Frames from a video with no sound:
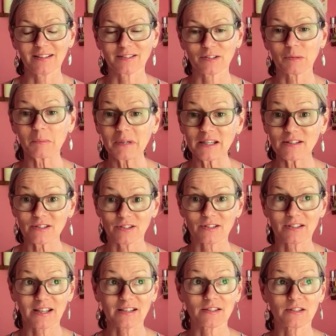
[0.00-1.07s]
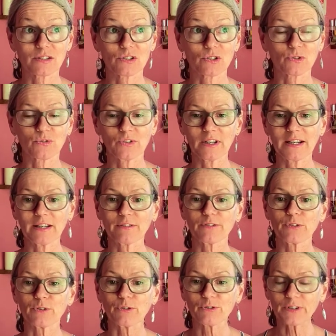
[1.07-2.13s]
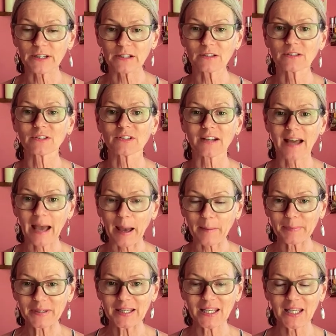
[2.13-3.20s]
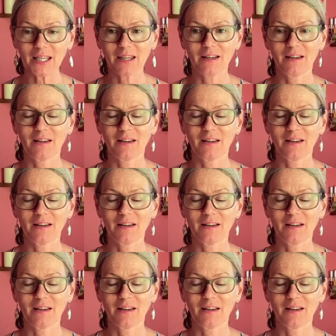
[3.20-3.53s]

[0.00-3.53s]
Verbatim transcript: To me, success is just feeling fulfilled and happy,